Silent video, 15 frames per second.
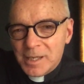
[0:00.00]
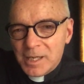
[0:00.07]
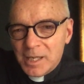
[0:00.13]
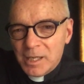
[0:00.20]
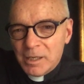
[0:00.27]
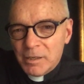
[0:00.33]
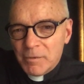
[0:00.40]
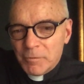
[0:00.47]

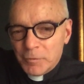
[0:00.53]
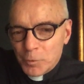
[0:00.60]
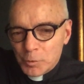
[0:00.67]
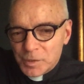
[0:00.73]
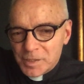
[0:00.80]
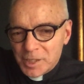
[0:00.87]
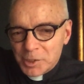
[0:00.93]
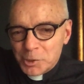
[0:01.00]
in
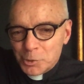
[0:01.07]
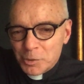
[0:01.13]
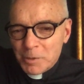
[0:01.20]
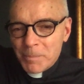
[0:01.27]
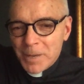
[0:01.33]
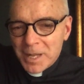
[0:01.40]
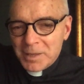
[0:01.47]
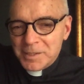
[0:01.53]
first century
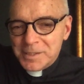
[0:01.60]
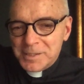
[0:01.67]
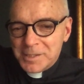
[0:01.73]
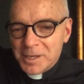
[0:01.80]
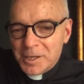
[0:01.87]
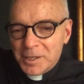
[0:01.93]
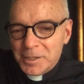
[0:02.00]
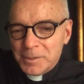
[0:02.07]

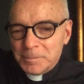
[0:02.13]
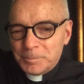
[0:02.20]
Palestine.